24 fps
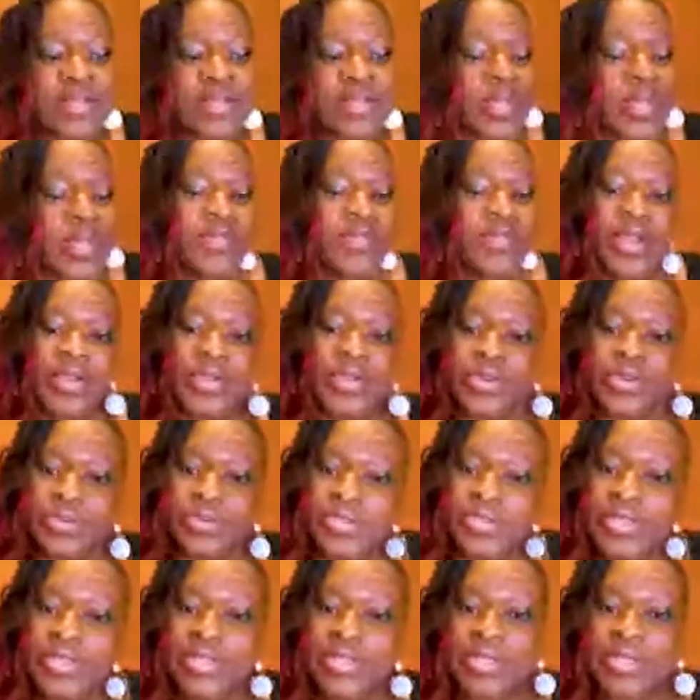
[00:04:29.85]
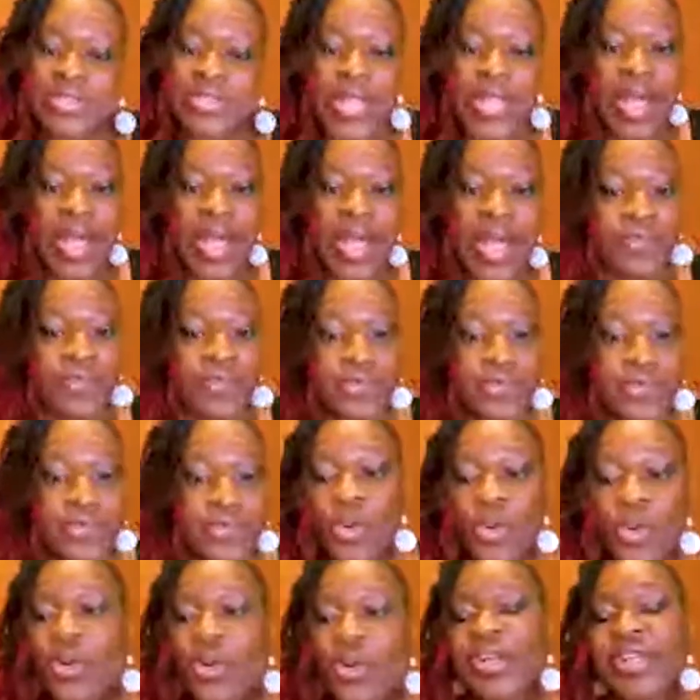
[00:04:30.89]
we have our nursing staff, of
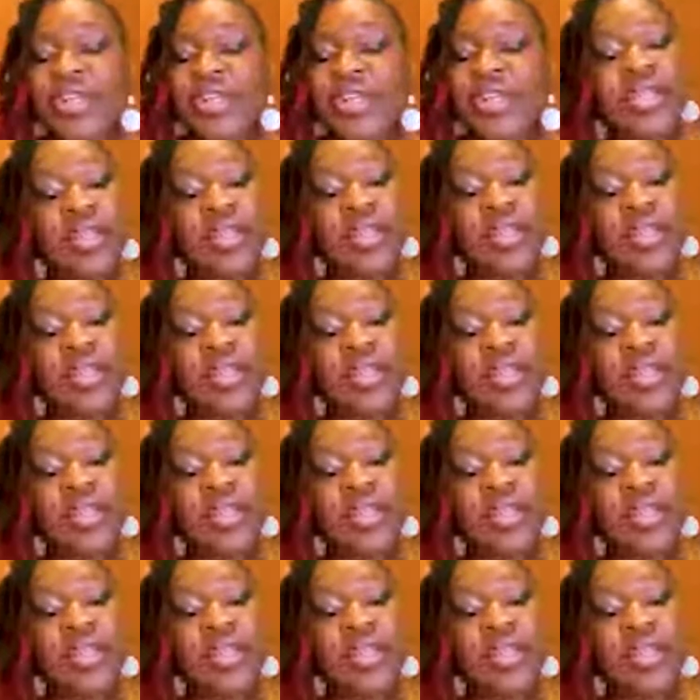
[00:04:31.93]
course,